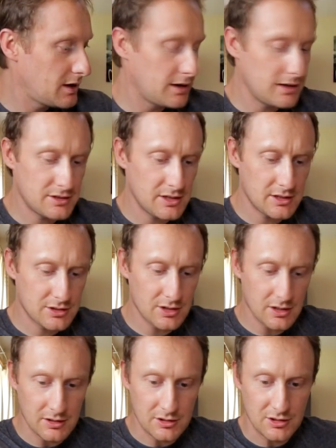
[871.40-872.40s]
I'd say the
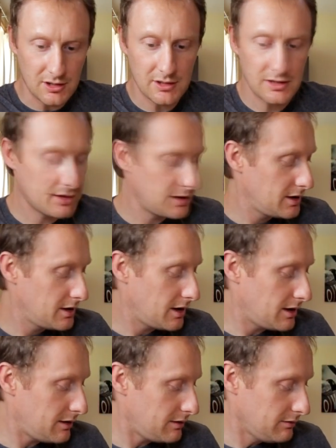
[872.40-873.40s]
truck,
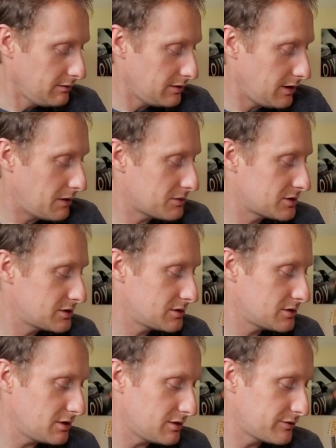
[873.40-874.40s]
I was
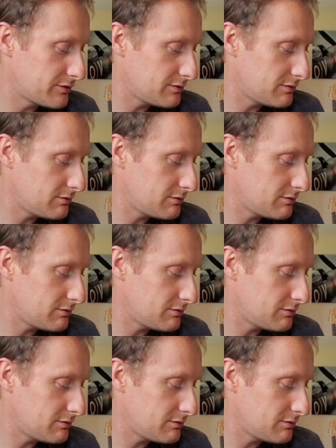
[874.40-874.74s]
sort of,